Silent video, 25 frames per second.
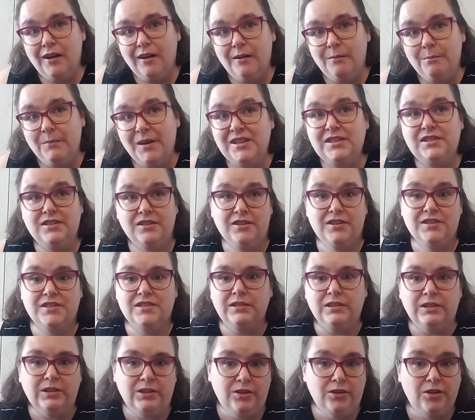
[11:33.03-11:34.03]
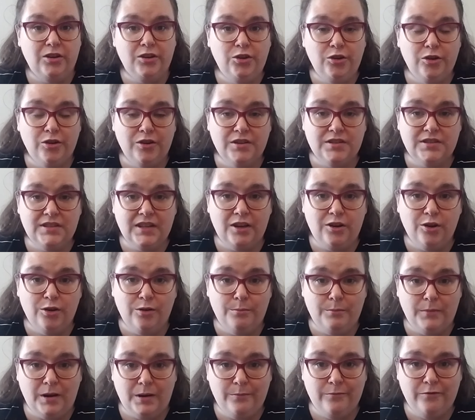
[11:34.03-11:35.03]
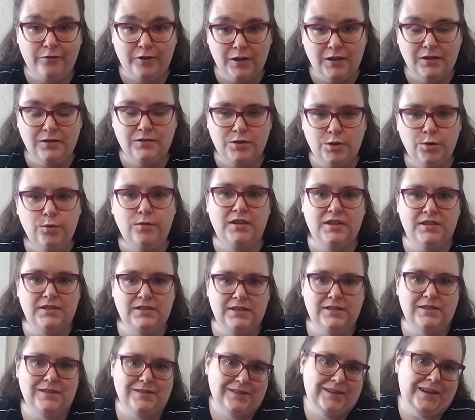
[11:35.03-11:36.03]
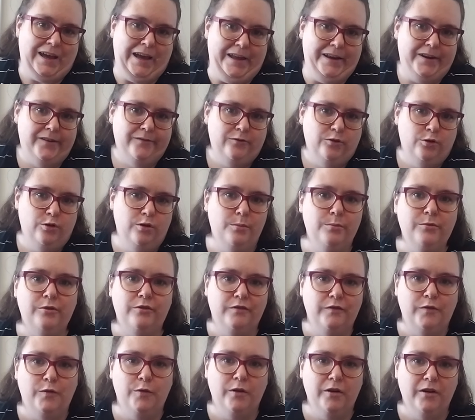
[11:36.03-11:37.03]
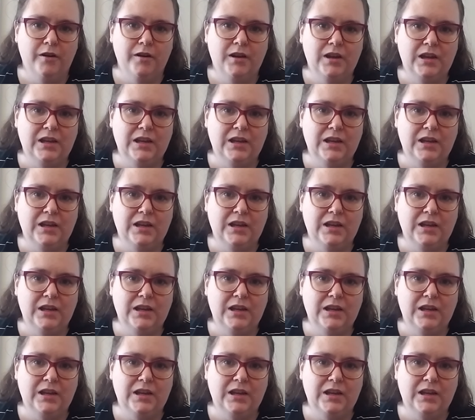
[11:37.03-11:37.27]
And seriously, lean on your stay-at-home mom friends who this is kind of normal for.